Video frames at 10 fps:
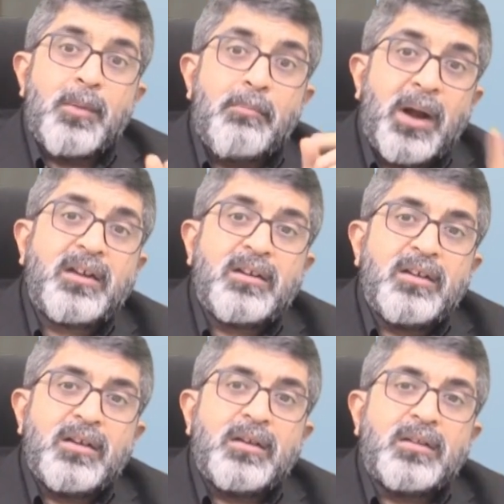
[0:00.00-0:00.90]
But
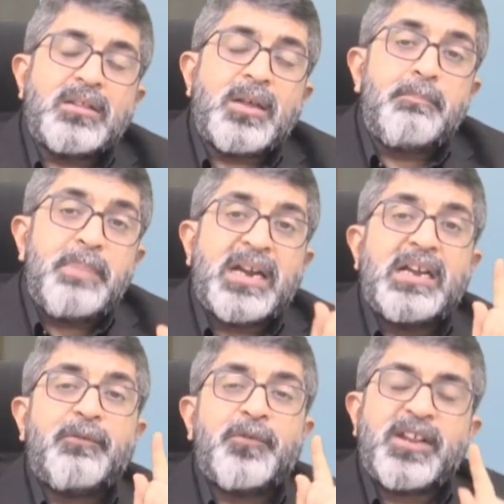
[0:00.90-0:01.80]
the big
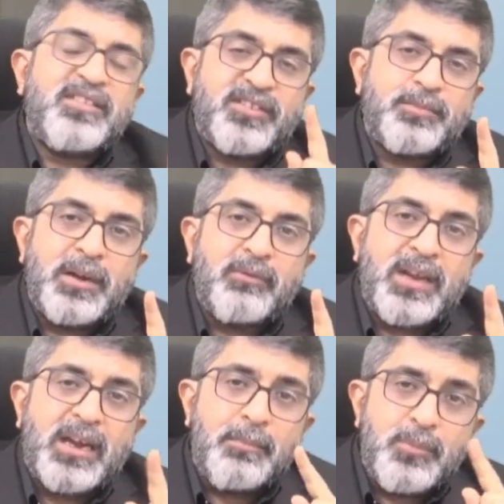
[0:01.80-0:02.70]
difference
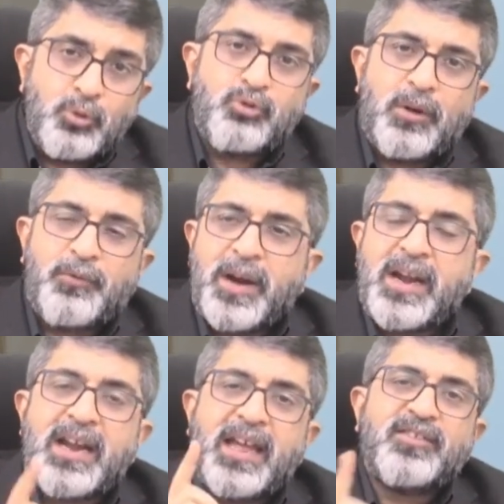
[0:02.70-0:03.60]
between a mutual
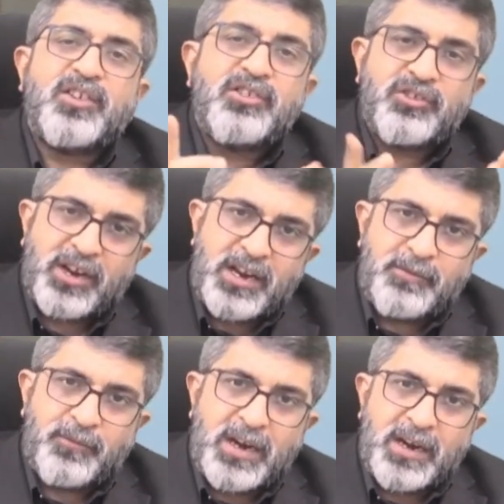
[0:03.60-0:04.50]
fund and exchange
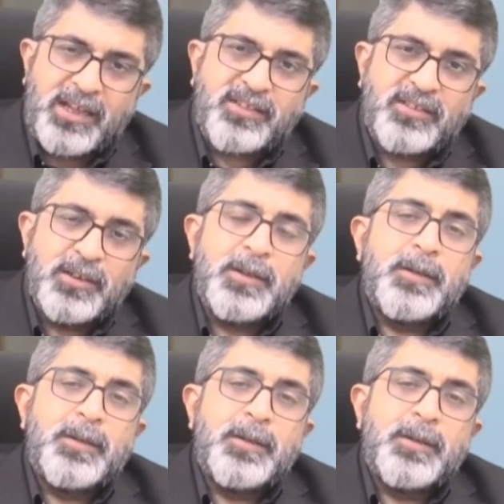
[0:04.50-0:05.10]
traded fund is